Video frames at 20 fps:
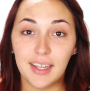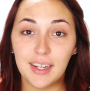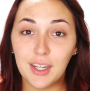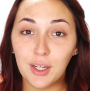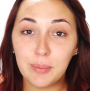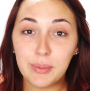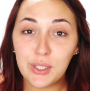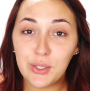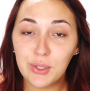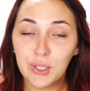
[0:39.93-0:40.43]
and
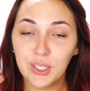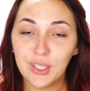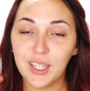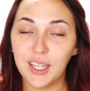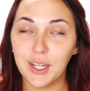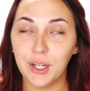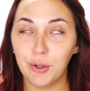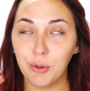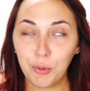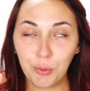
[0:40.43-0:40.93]
helps you look
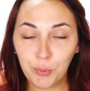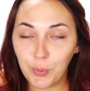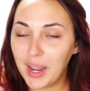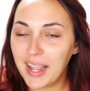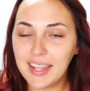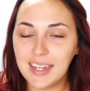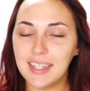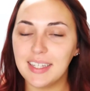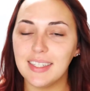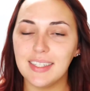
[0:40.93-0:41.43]
like a
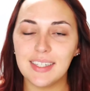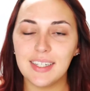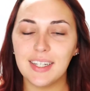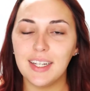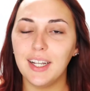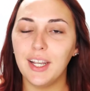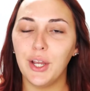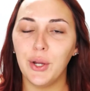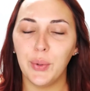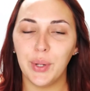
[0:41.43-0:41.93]
radiant,
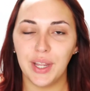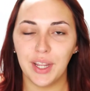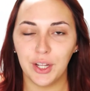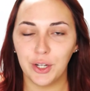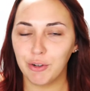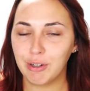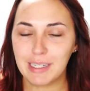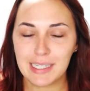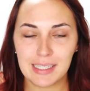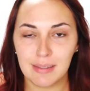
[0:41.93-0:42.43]
glowing
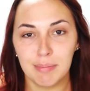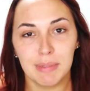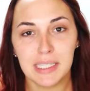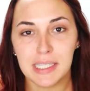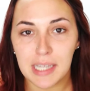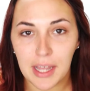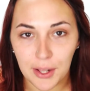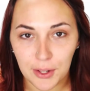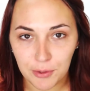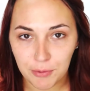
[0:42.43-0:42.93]
Christmas
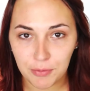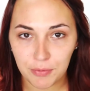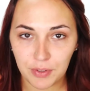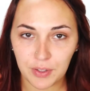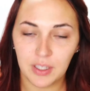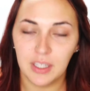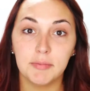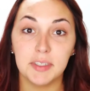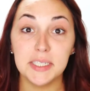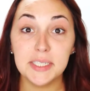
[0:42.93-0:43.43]
elf
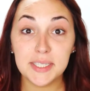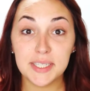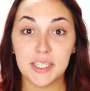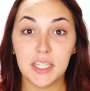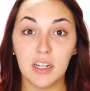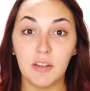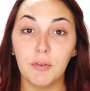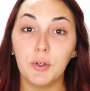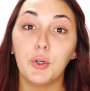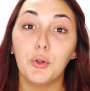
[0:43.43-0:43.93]

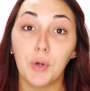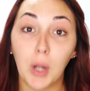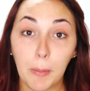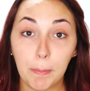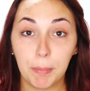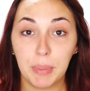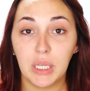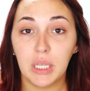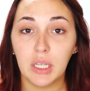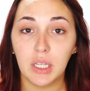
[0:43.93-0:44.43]
instead of a
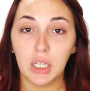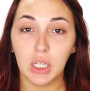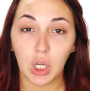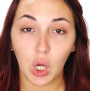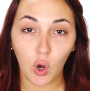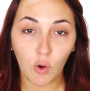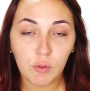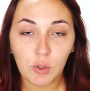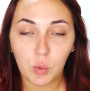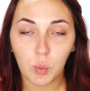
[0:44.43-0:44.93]
grumpy,
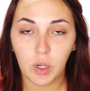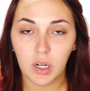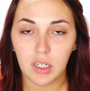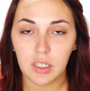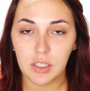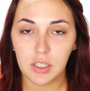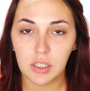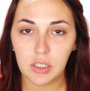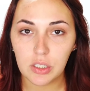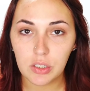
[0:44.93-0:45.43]

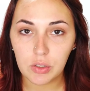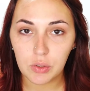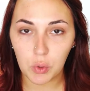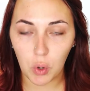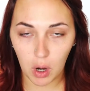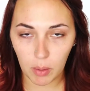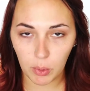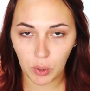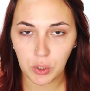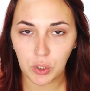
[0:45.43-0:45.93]
overworked,
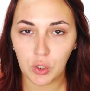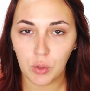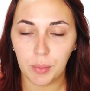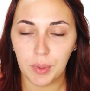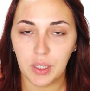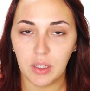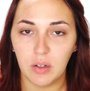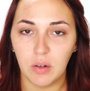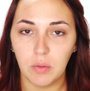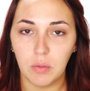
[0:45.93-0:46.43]
normal
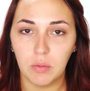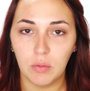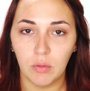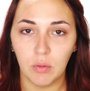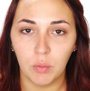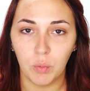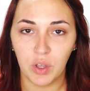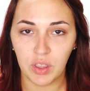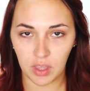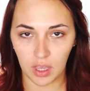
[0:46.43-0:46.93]
human
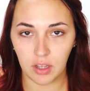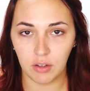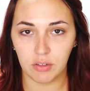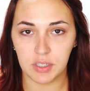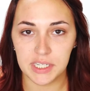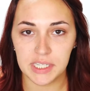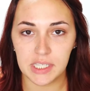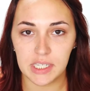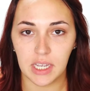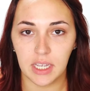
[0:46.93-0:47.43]
with
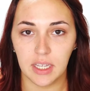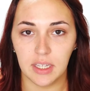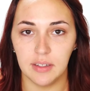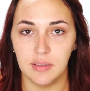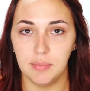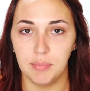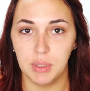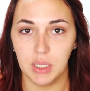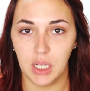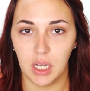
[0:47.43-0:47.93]
angry
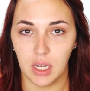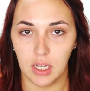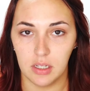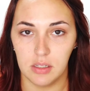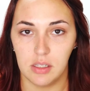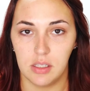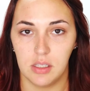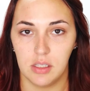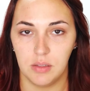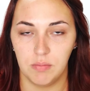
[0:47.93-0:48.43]
skin
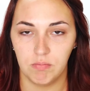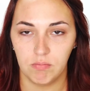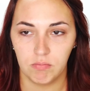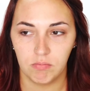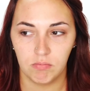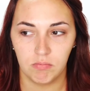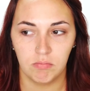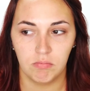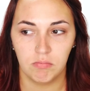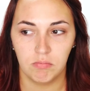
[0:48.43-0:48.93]
because
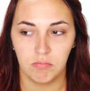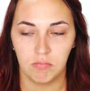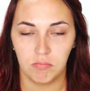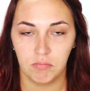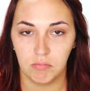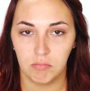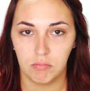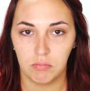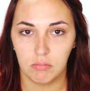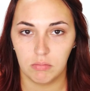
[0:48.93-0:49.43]

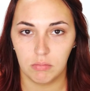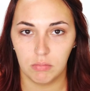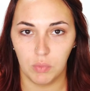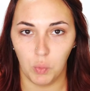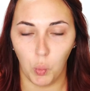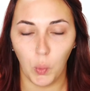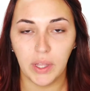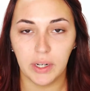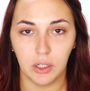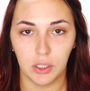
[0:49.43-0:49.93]

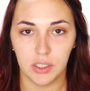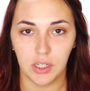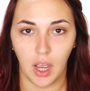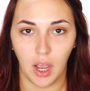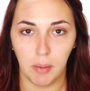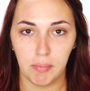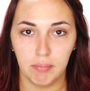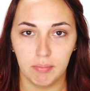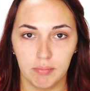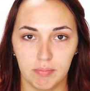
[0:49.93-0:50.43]

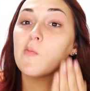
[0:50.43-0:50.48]
wintertime.